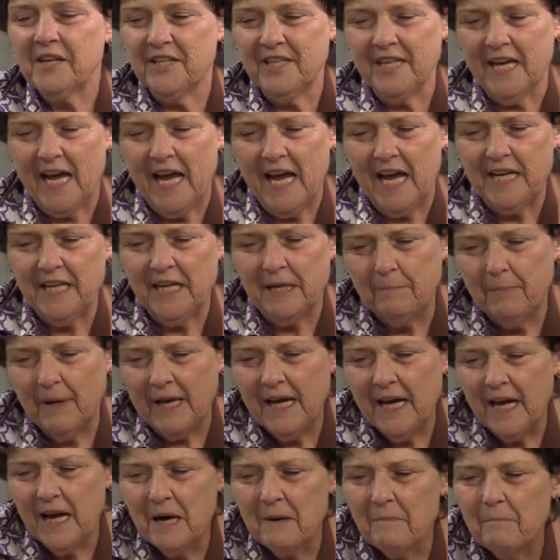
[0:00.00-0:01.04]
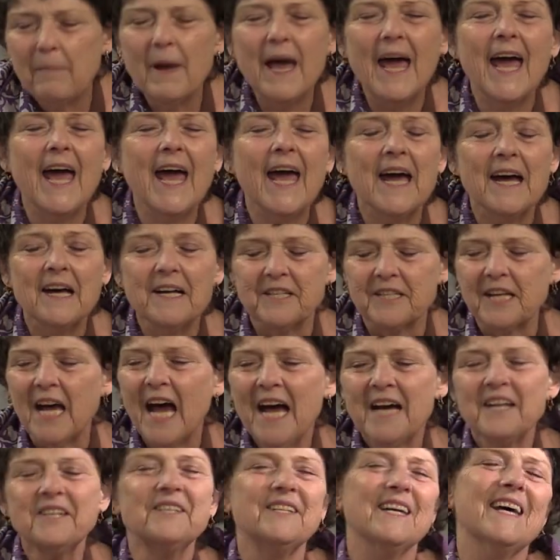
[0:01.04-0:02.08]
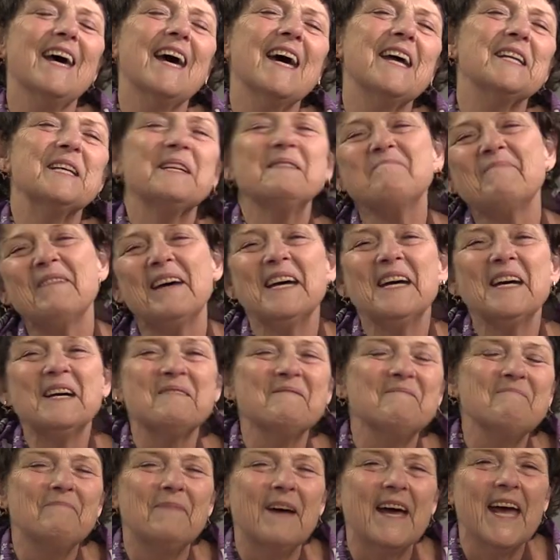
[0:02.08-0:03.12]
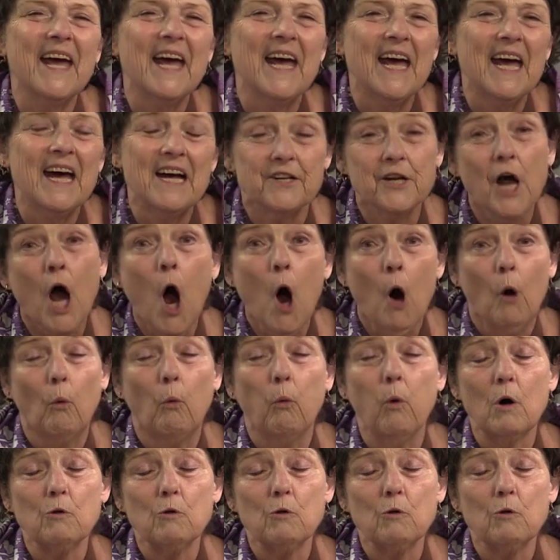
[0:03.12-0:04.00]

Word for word: teddy bear band, teddy bear band.